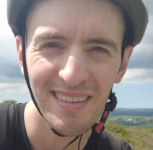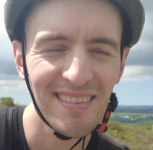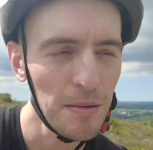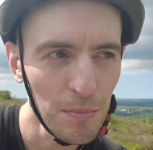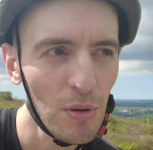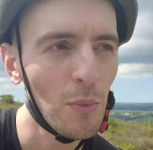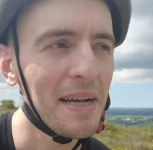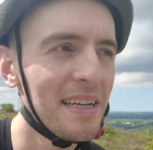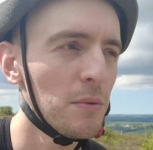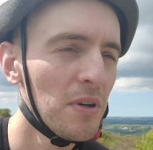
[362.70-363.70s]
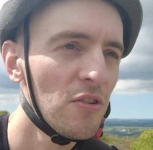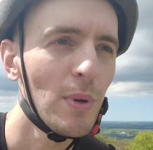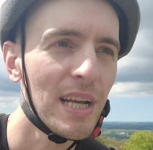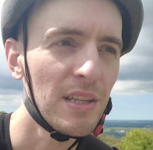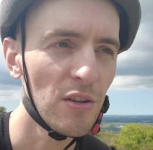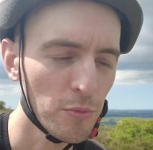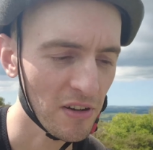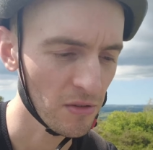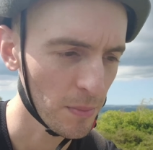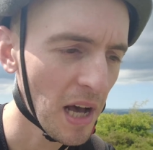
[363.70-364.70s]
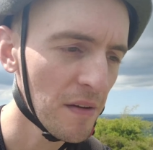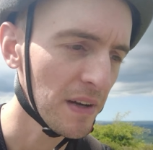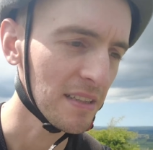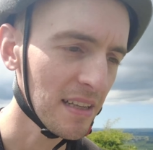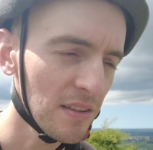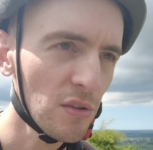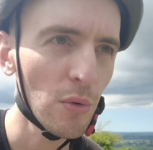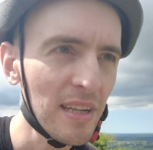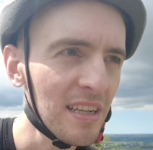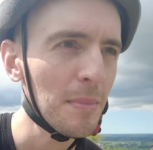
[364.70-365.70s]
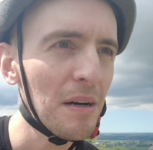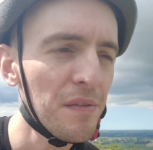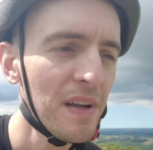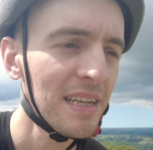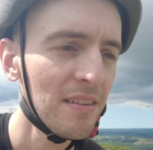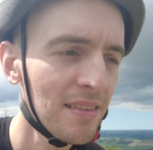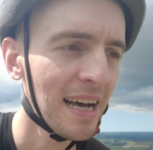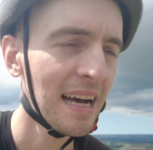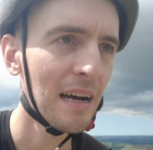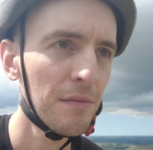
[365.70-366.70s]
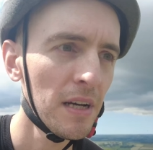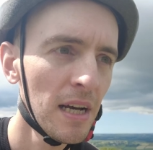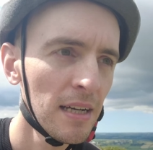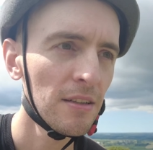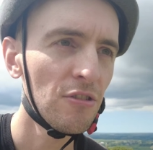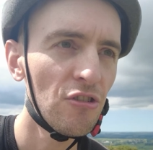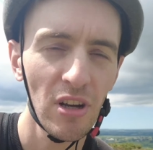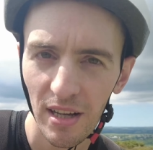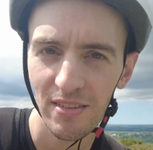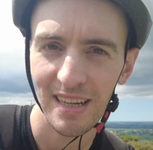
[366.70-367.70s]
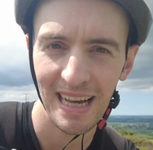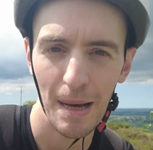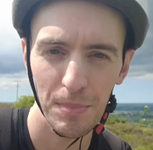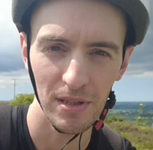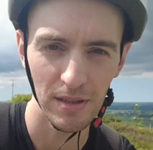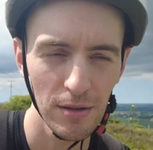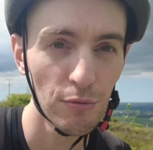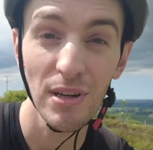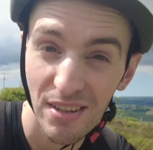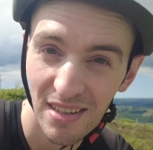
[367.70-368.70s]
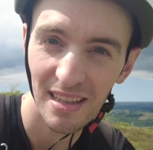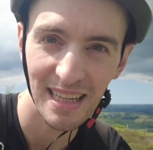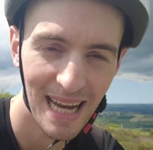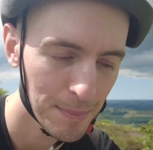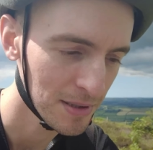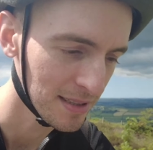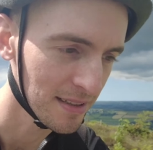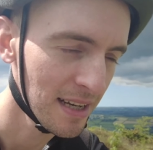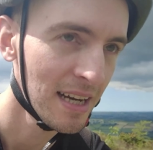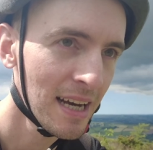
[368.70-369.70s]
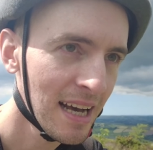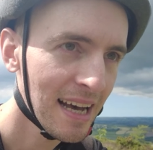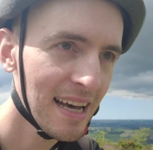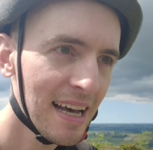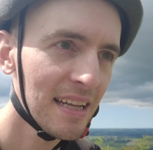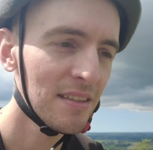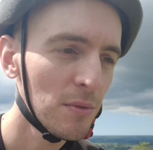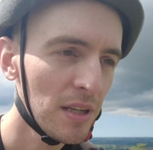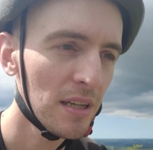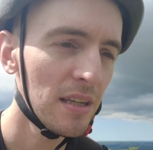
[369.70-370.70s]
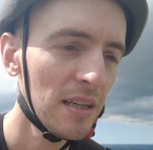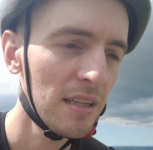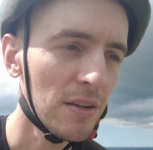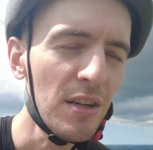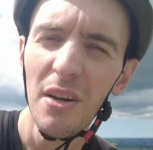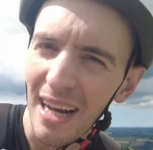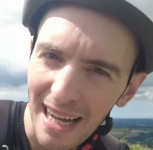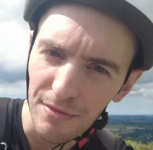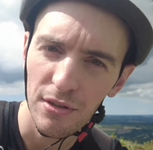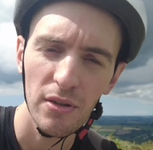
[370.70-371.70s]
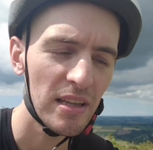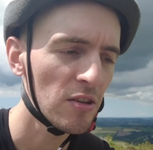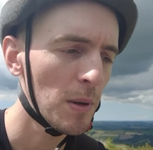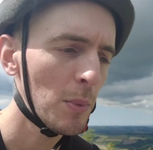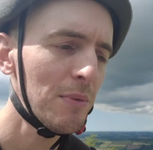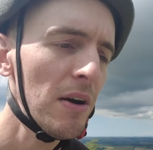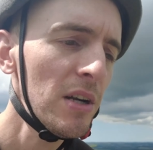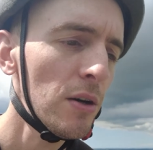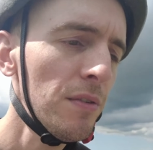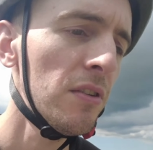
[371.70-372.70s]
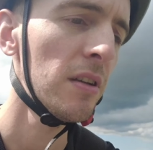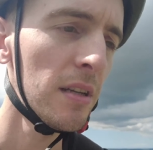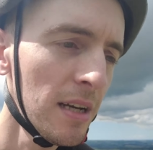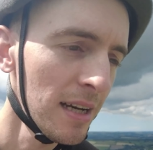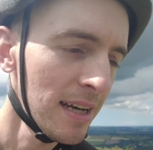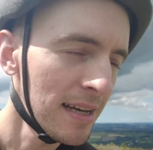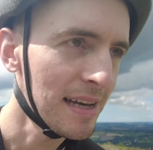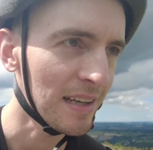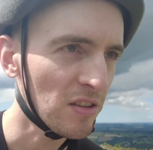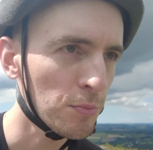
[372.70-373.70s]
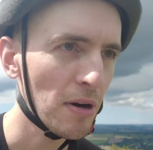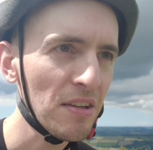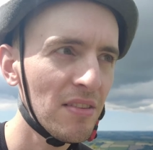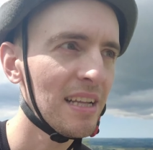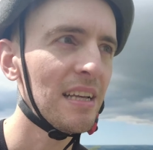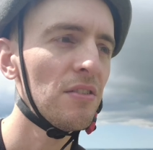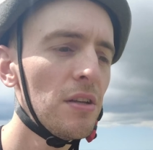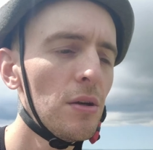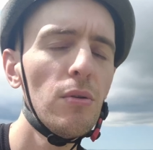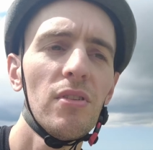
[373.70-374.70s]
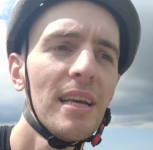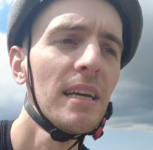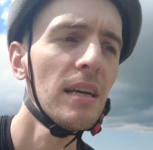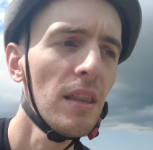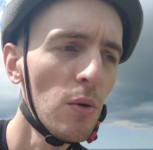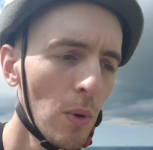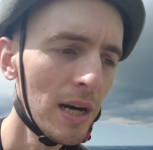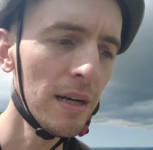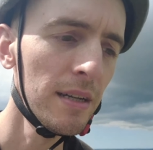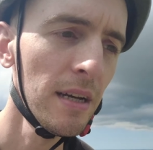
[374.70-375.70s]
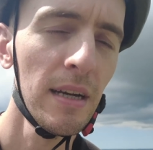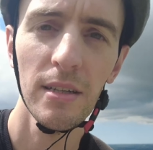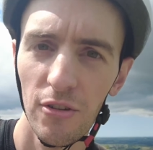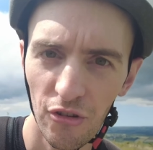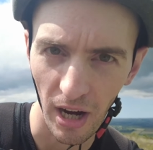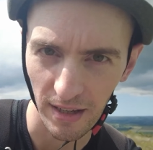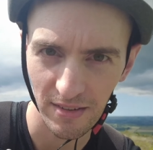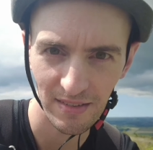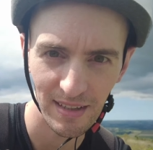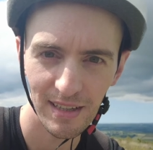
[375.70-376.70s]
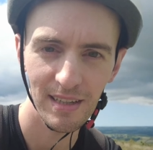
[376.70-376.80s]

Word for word: simple way in which we can use present perfect is talking about things that have just happened, recently happened. And you know, you don't have to do this, but we very often express these using the word just.